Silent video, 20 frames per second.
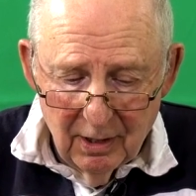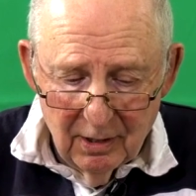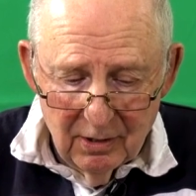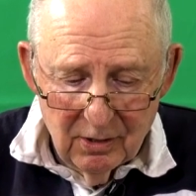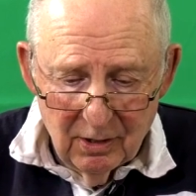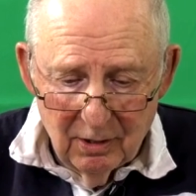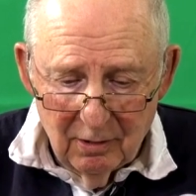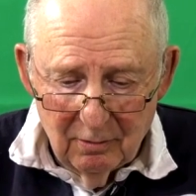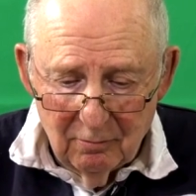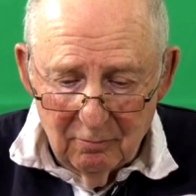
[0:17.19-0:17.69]

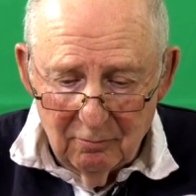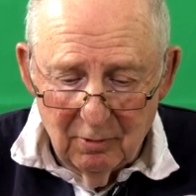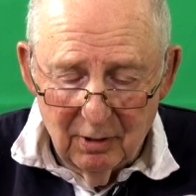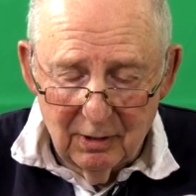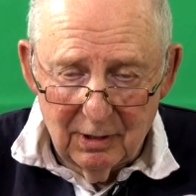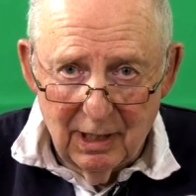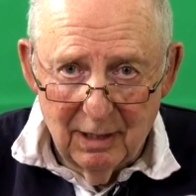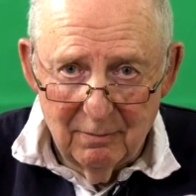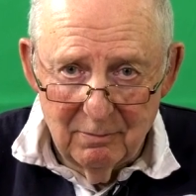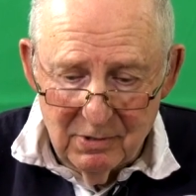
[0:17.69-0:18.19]
So
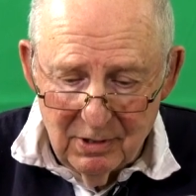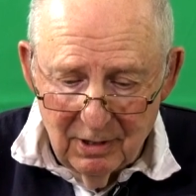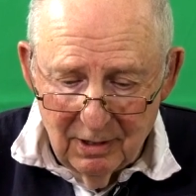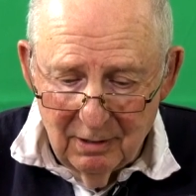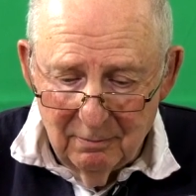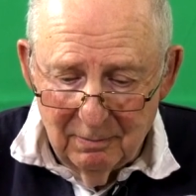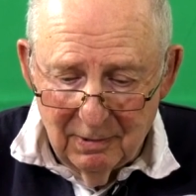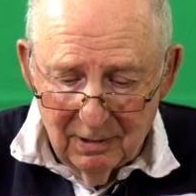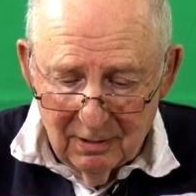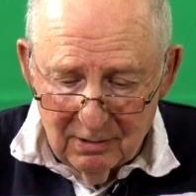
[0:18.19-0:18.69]
what comes in
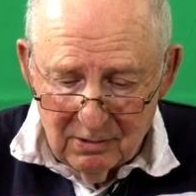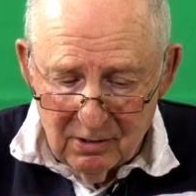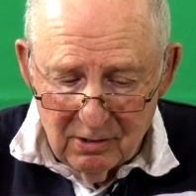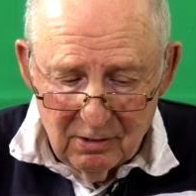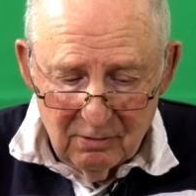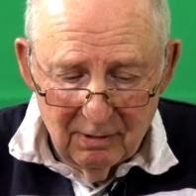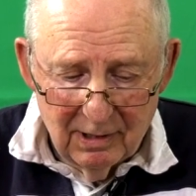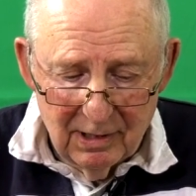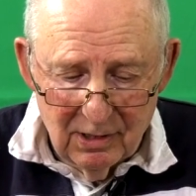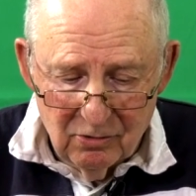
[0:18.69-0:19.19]
the box is
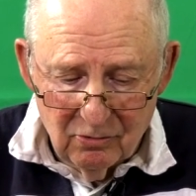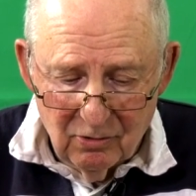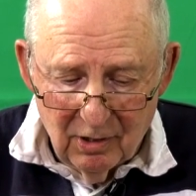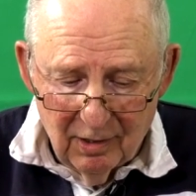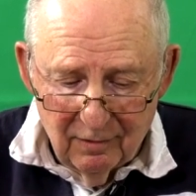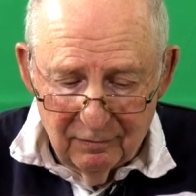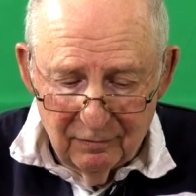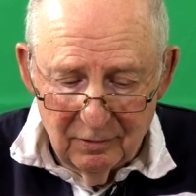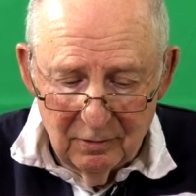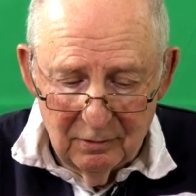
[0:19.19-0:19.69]
quite
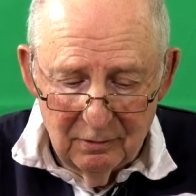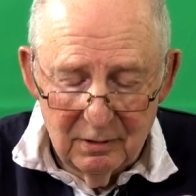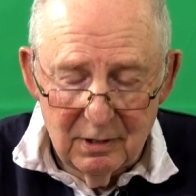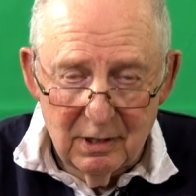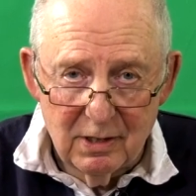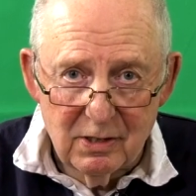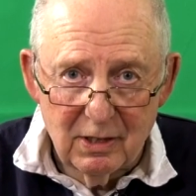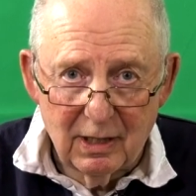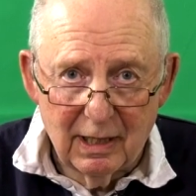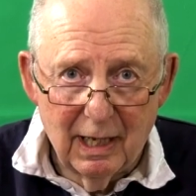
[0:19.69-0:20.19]
straightforward.
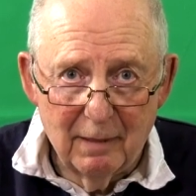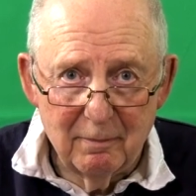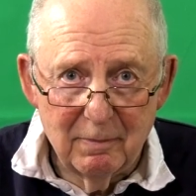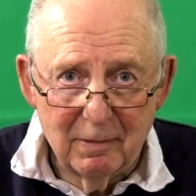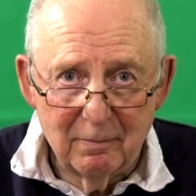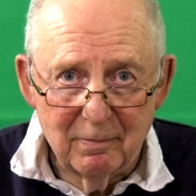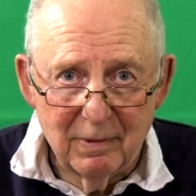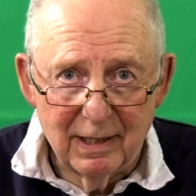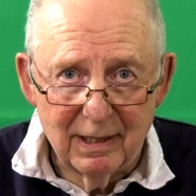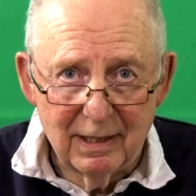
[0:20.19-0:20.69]
It's a
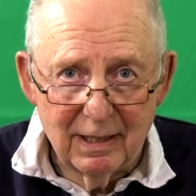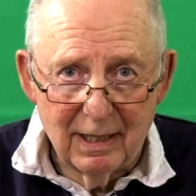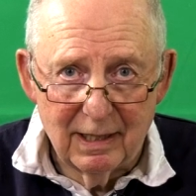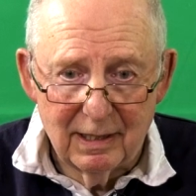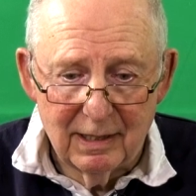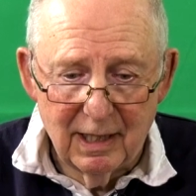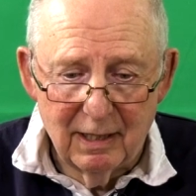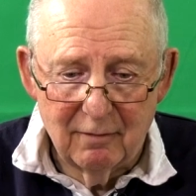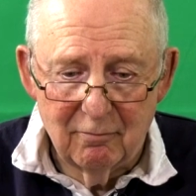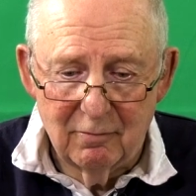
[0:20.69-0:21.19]
clamping plate
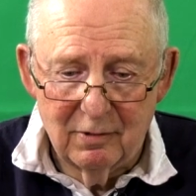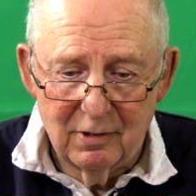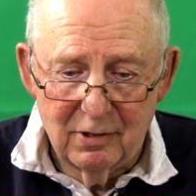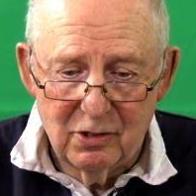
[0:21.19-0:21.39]
like that with